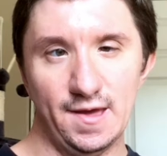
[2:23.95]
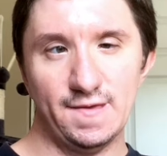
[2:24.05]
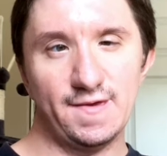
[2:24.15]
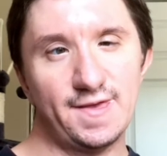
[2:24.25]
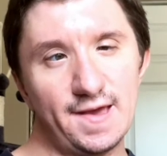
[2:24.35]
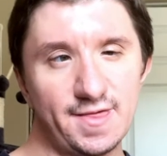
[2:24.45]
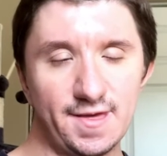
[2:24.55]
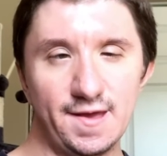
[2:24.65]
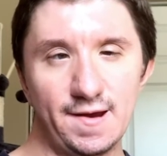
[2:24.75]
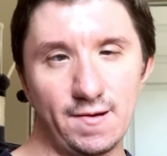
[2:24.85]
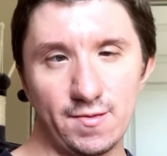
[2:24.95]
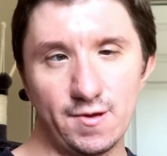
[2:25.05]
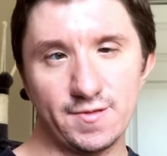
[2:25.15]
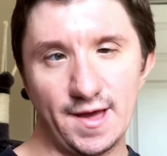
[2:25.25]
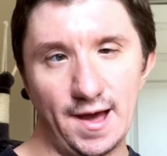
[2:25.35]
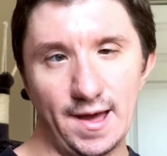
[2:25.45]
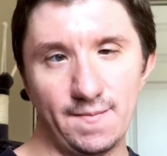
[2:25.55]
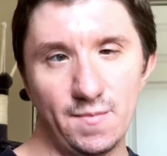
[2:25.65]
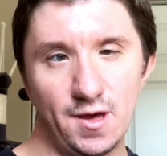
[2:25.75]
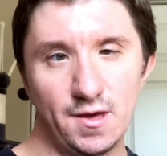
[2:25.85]
Just takes, you know, a little time
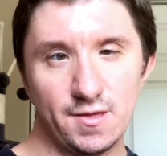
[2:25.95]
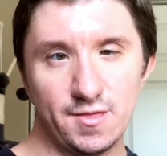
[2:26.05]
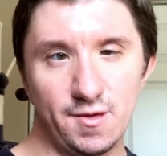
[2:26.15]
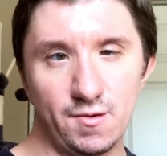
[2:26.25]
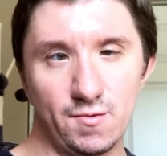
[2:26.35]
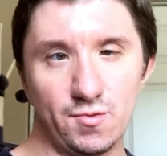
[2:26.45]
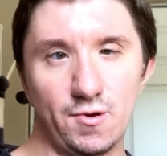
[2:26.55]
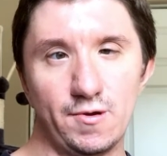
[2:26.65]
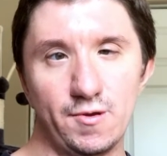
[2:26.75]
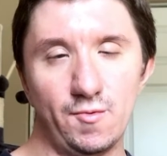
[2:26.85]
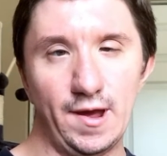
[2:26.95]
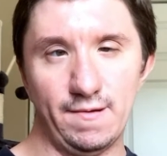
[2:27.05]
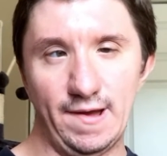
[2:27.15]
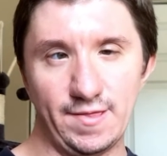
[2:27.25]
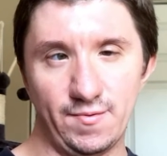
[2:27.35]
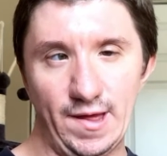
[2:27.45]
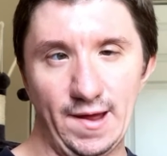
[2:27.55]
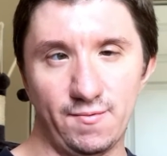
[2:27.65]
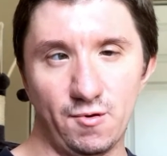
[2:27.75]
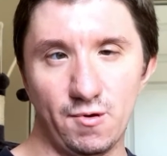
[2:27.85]
to learn your way around the
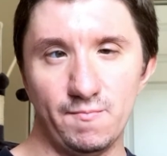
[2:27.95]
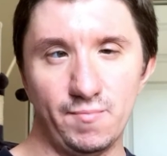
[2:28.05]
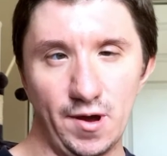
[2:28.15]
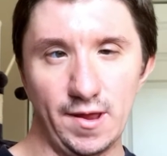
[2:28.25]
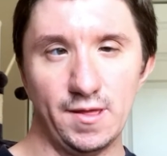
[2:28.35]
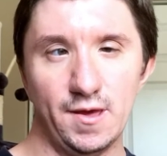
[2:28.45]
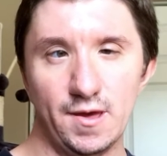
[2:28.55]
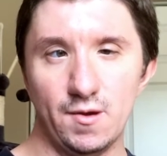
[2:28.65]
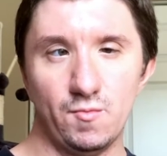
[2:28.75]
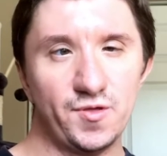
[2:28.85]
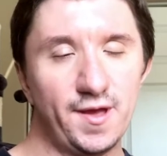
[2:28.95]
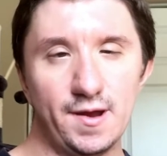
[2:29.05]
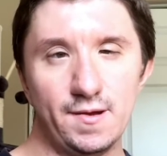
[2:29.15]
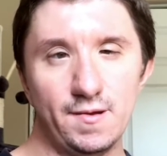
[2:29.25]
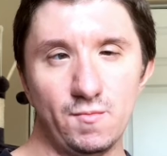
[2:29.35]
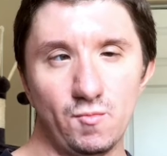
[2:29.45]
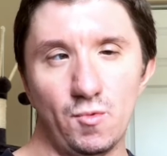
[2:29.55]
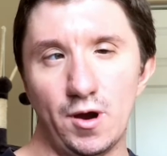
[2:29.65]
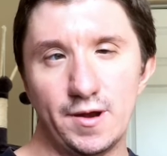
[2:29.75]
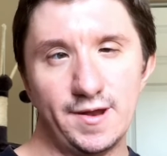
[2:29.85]
platform, but within
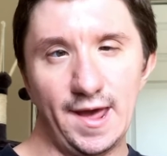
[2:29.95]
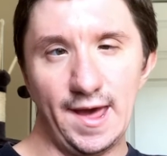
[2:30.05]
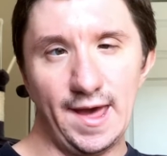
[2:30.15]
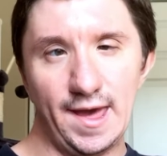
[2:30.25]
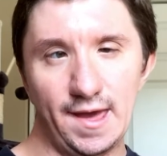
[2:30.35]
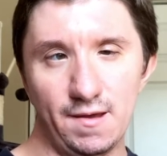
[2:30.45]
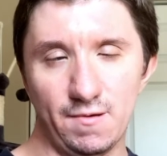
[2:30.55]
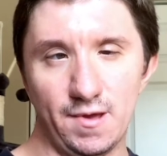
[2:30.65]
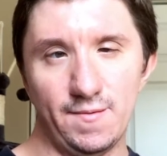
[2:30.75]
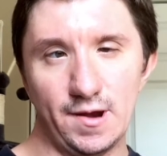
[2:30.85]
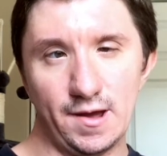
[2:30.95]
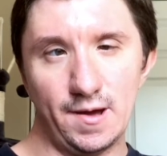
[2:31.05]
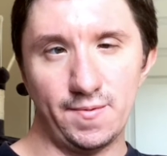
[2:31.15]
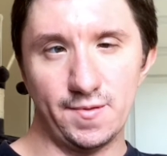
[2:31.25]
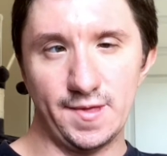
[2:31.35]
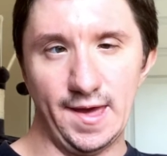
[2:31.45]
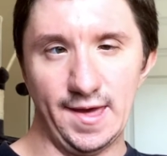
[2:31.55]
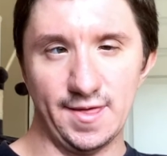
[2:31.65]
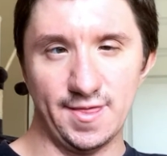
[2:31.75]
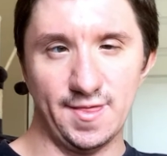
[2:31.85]
one day or even a couple
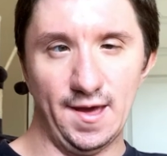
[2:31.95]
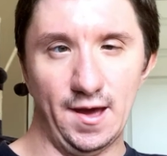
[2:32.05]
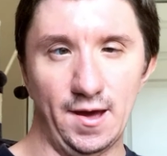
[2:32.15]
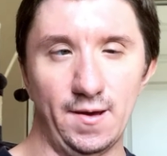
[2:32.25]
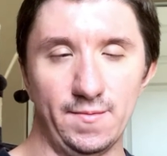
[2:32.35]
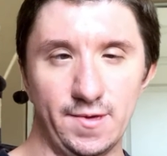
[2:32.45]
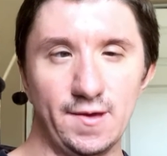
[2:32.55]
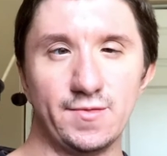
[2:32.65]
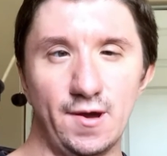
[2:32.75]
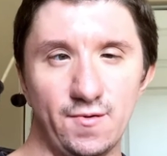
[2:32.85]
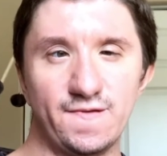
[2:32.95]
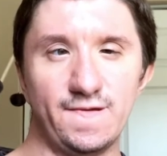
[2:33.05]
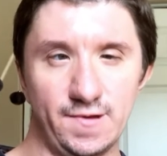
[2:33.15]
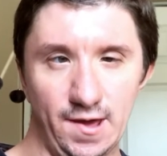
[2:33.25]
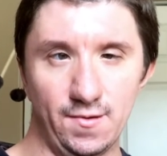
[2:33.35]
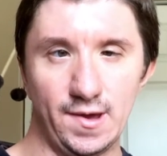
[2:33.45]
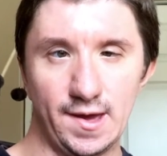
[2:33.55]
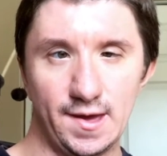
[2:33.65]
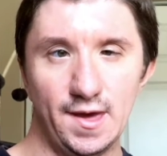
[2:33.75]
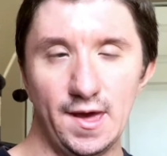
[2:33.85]
days, uh, you'll know what you're doing,
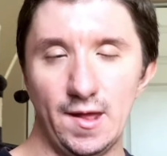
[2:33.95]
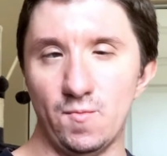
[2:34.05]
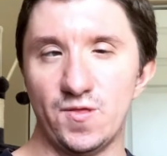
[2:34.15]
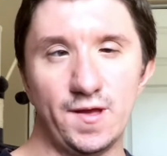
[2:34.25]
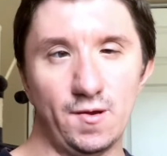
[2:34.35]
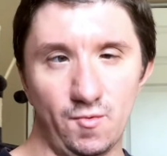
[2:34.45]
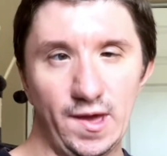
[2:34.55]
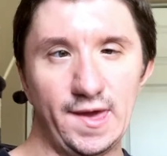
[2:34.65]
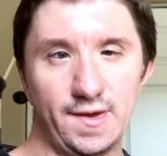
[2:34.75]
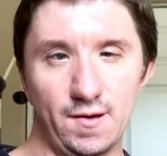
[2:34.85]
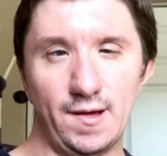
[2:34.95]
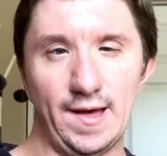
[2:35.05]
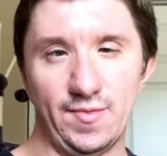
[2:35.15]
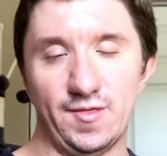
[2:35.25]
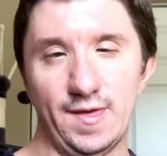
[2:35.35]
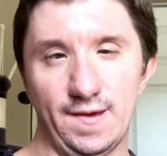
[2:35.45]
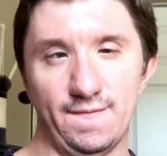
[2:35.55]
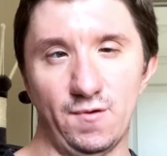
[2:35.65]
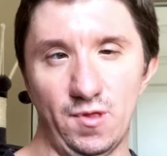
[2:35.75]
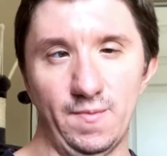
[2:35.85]
and within a week you'll have the thing
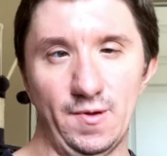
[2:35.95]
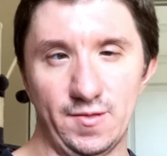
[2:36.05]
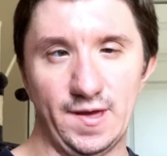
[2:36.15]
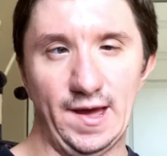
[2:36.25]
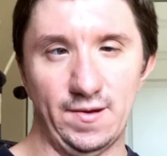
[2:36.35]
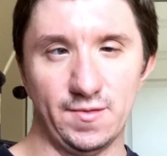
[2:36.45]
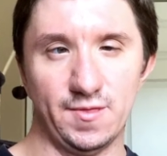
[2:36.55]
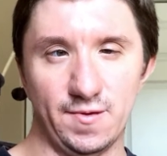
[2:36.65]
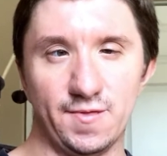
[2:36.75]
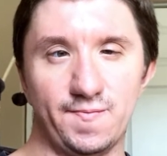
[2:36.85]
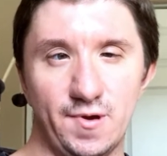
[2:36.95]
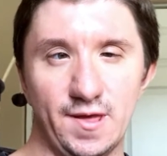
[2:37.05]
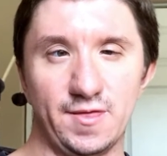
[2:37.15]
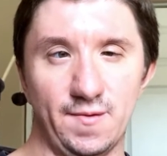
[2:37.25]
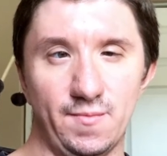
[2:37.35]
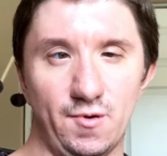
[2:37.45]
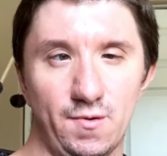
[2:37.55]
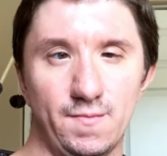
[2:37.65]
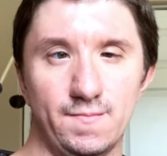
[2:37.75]
fully built out. So it's pretty simple.